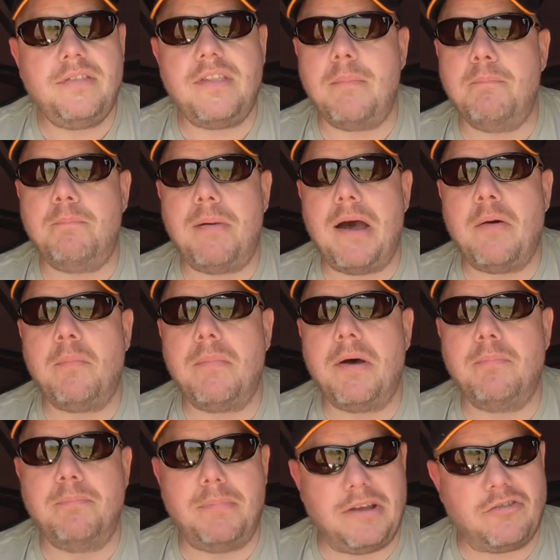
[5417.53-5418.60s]
then
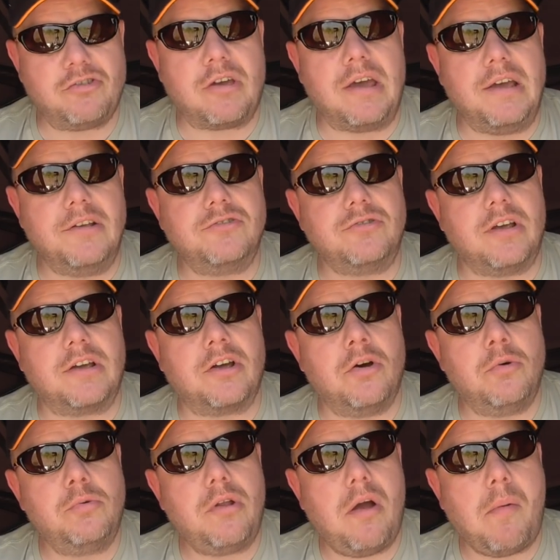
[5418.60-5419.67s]
Belmont biscuits, they're
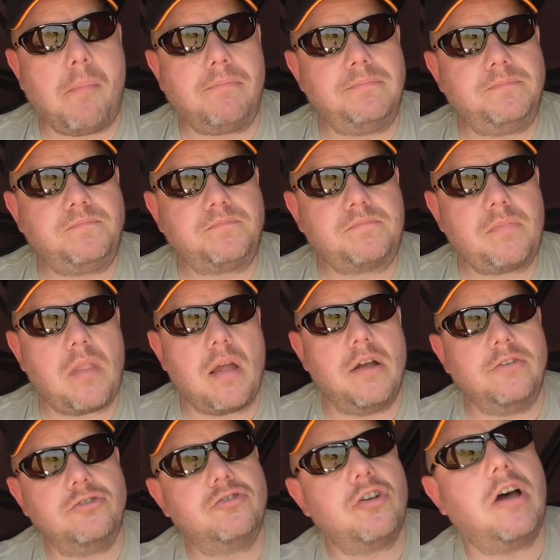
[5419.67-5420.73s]
called.
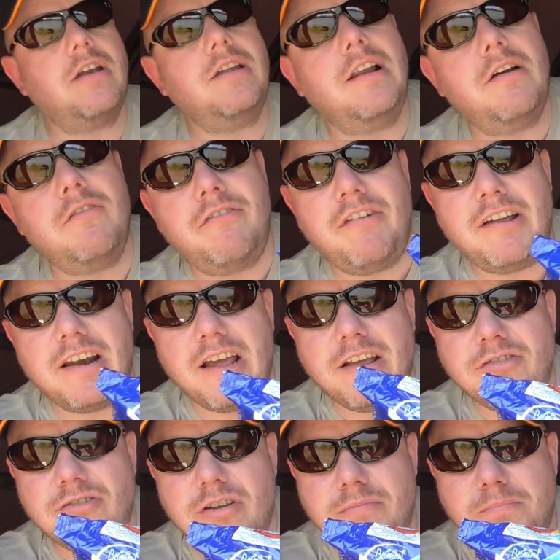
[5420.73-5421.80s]
There's a tiny little thing there,
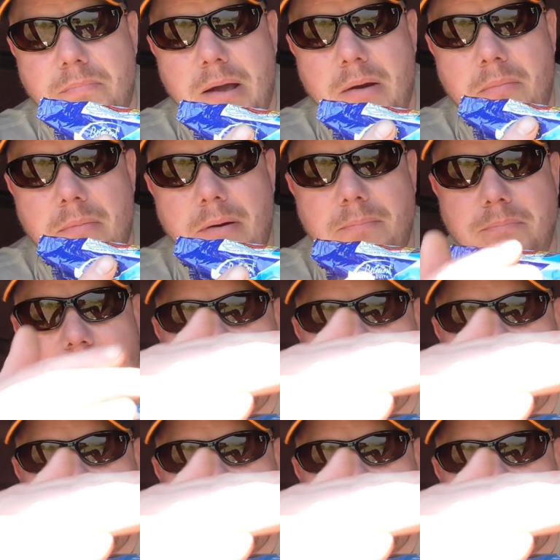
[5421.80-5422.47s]
it says Belmont